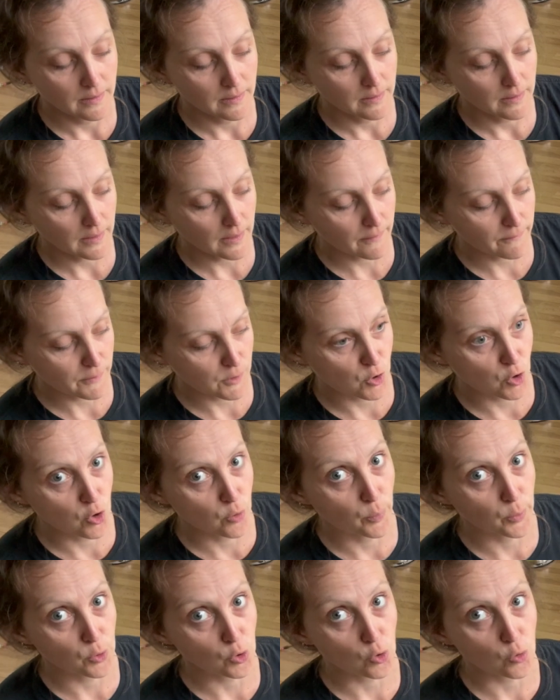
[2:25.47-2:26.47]
if it's
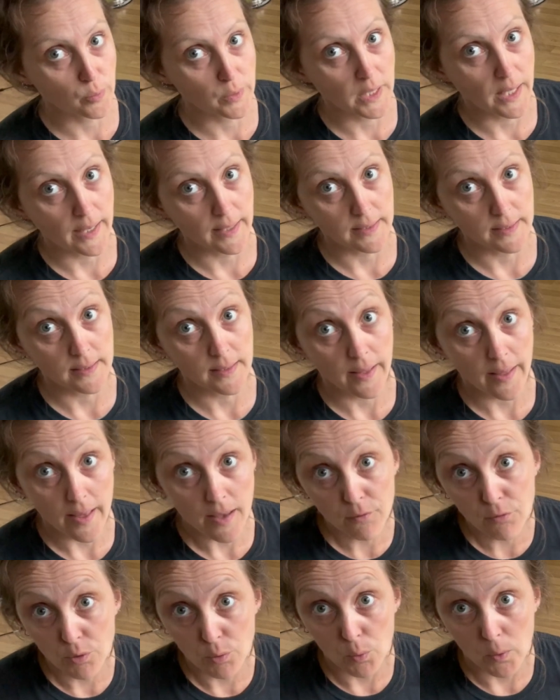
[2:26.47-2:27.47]
supposed to be added
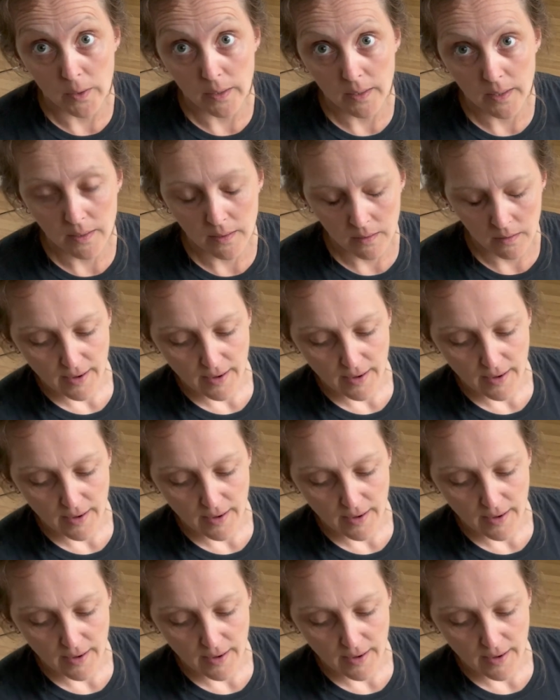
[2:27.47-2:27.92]
everywhere?